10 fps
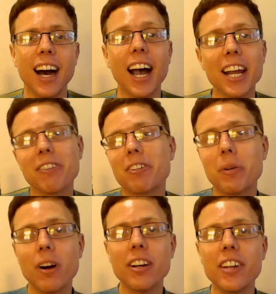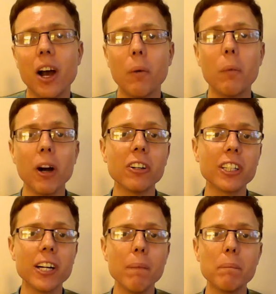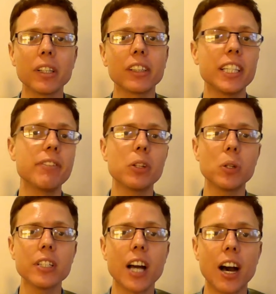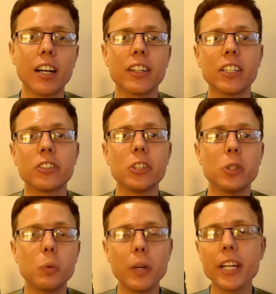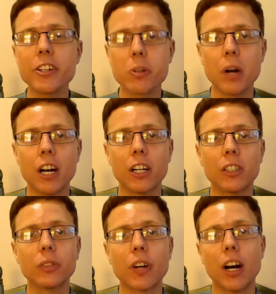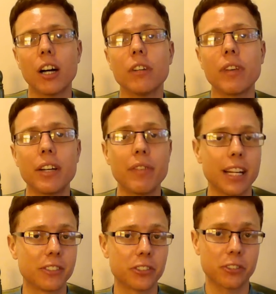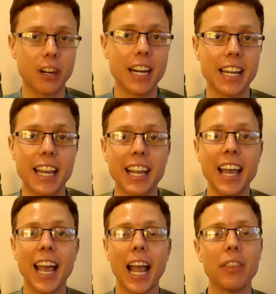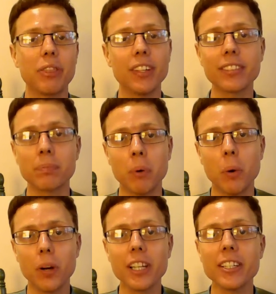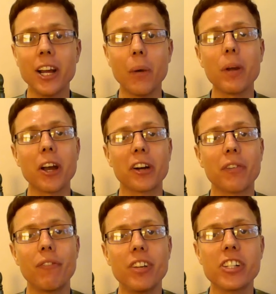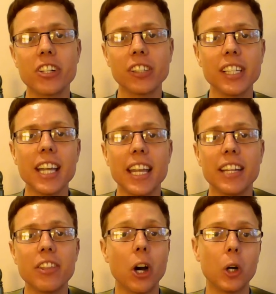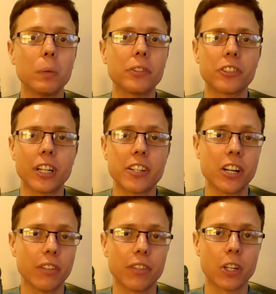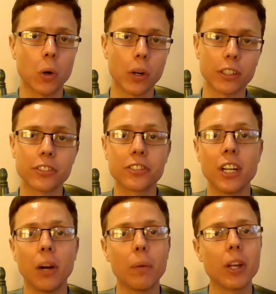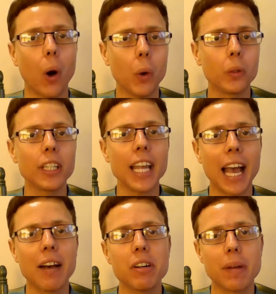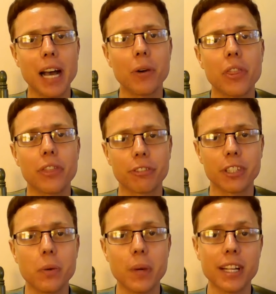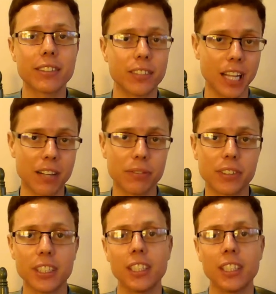Hi everyone, welcome, believe it or not, to week 12 of advanced writing. At this point, we are officially in the home stretch of the course. We only have about 3 weeks left.